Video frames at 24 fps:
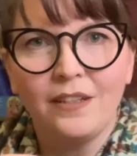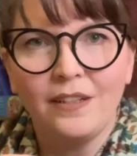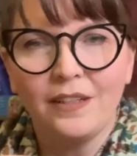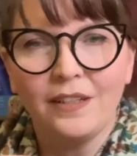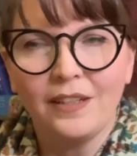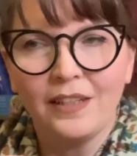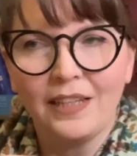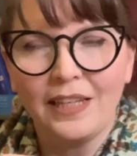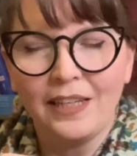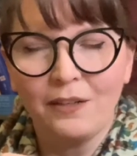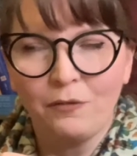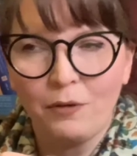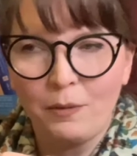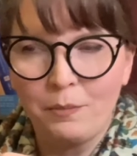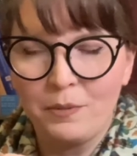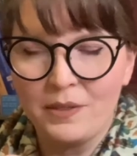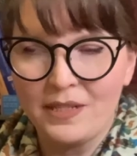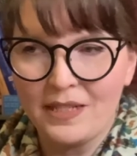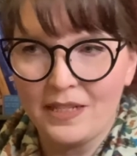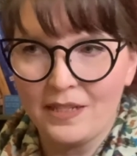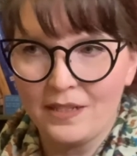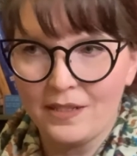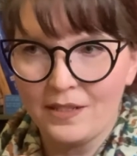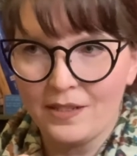It
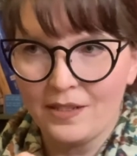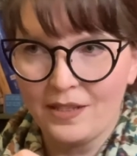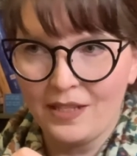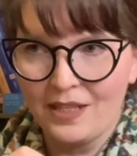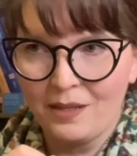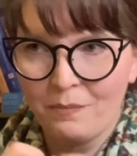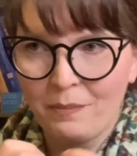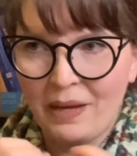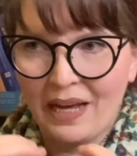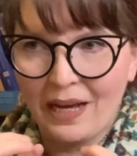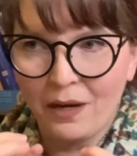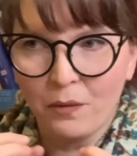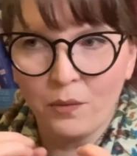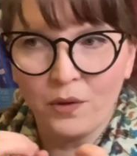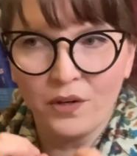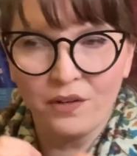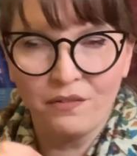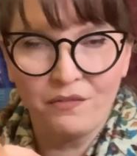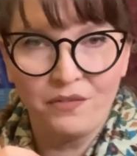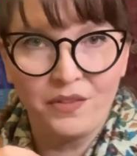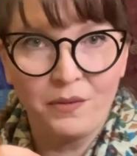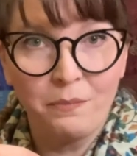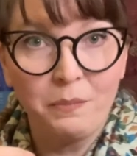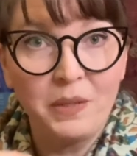represents the power
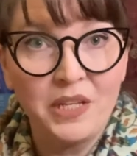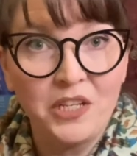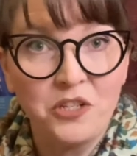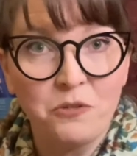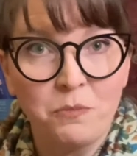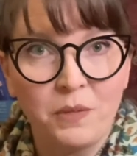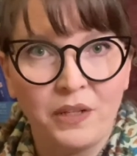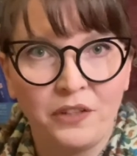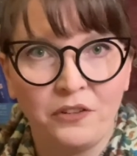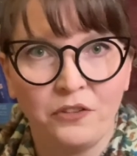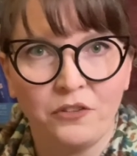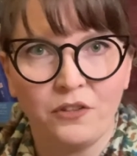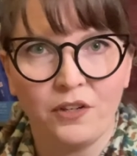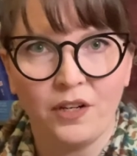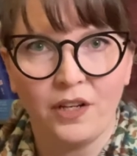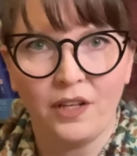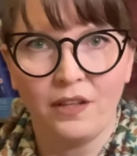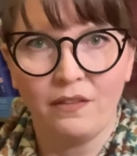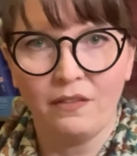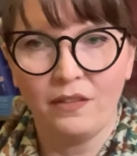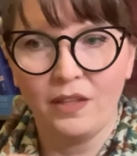of the Bij mantra.